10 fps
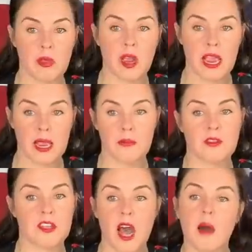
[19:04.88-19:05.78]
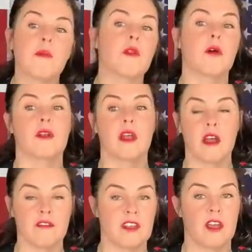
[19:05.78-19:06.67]
we are able to upload
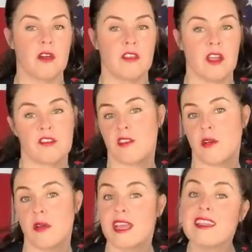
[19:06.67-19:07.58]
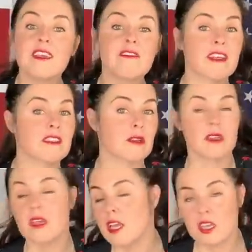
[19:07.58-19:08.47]
our video there. So in the event
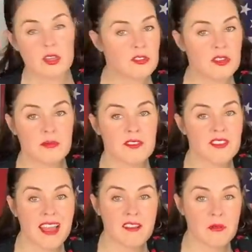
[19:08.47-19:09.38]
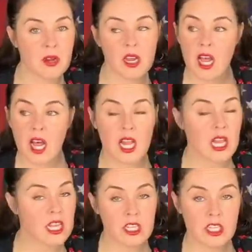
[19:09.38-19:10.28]
that YouTube decides we're a
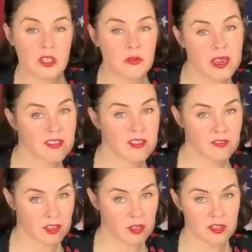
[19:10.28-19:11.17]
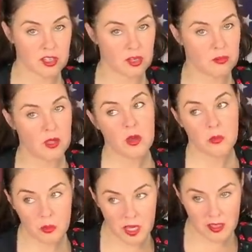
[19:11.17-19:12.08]
little too racy for YouTube,
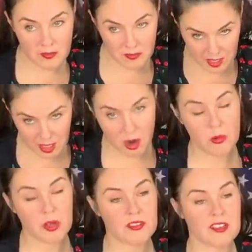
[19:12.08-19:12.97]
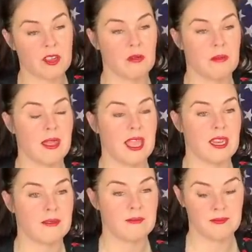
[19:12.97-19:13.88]
we the video will still remain.